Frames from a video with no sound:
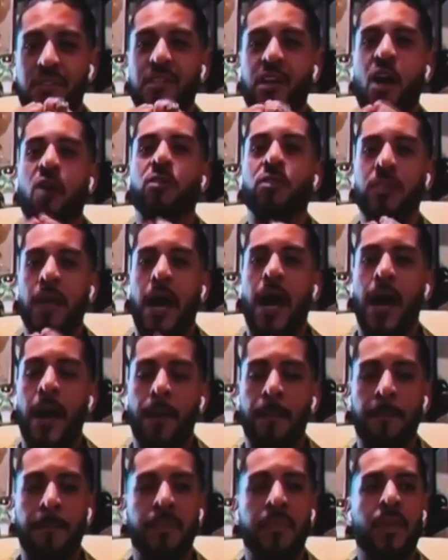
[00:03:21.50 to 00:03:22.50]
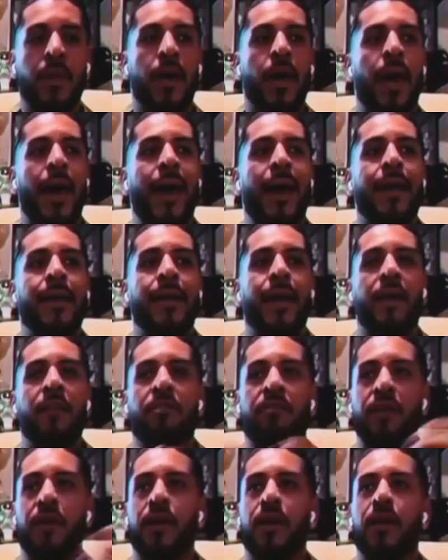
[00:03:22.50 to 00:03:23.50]
our time. And I
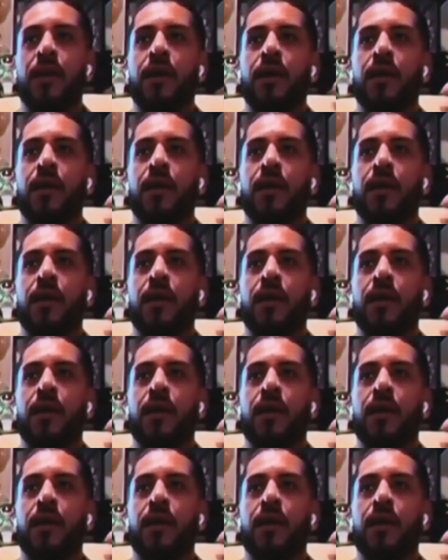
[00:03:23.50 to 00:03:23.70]
think